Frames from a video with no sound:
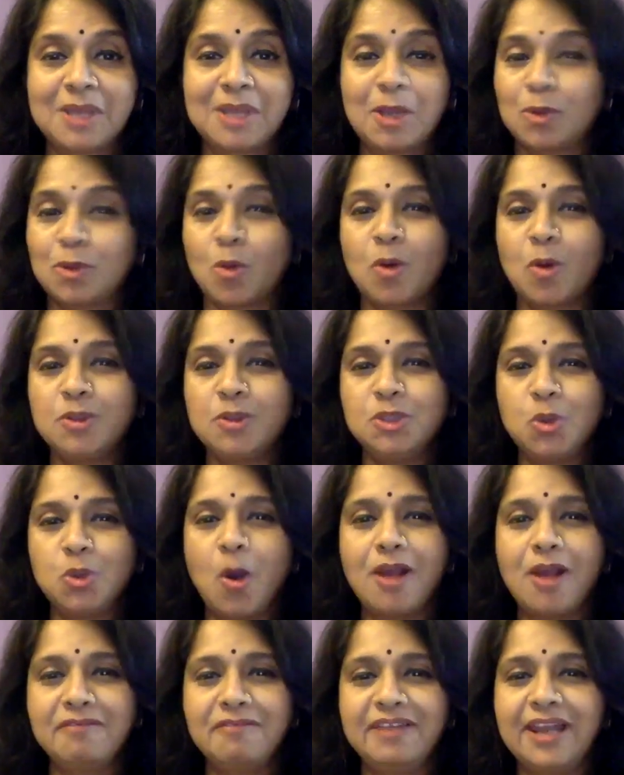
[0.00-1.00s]
Though you
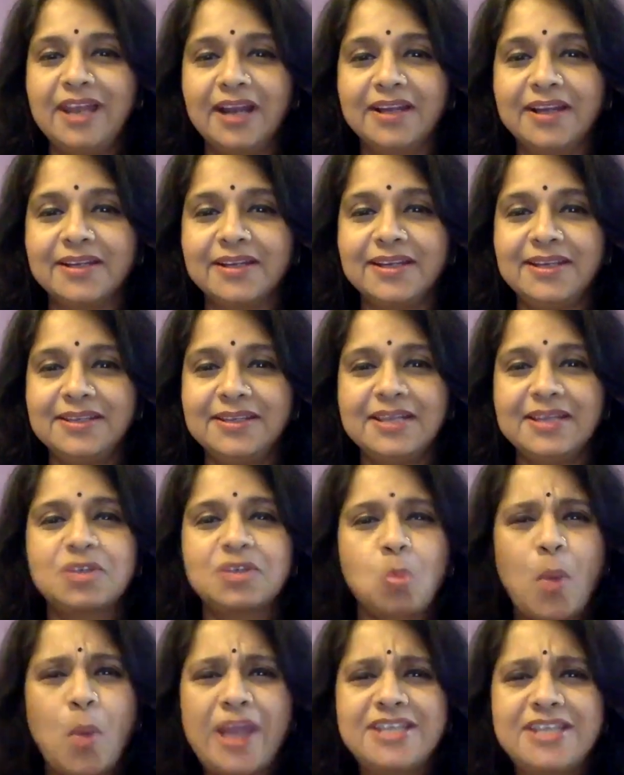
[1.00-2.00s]
all will agree that
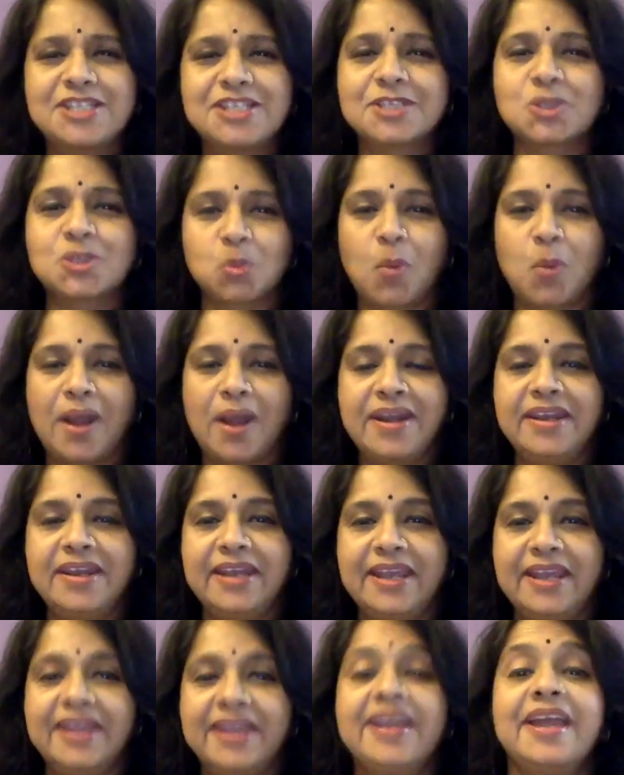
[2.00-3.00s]
why just one
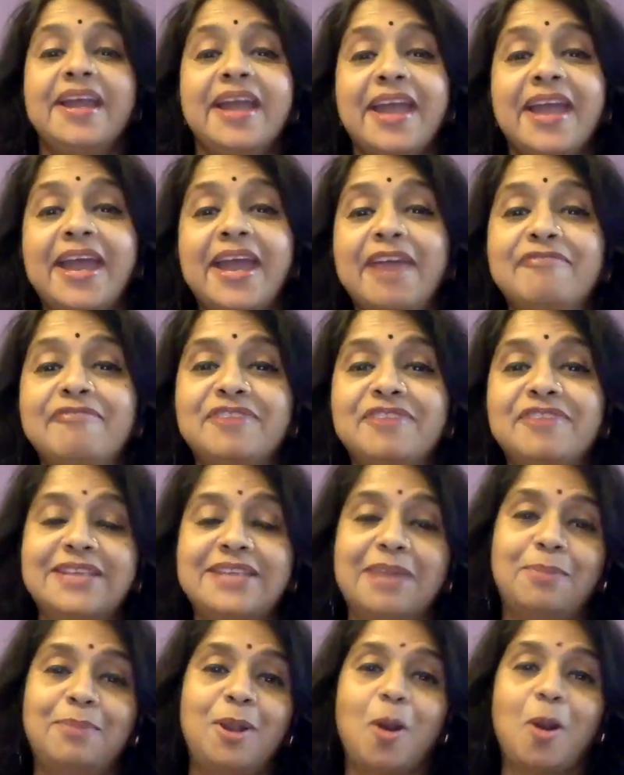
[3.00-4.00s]
day? Every day
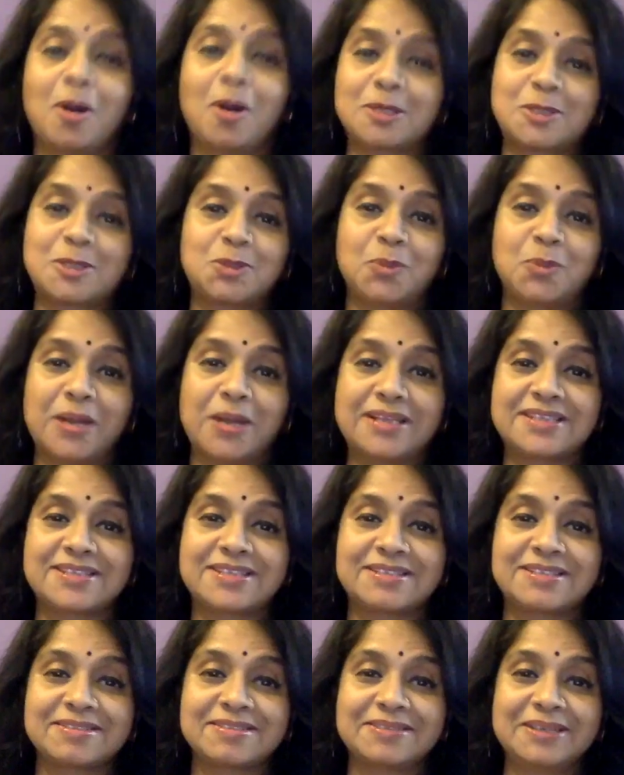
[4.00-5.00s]
belongs to us.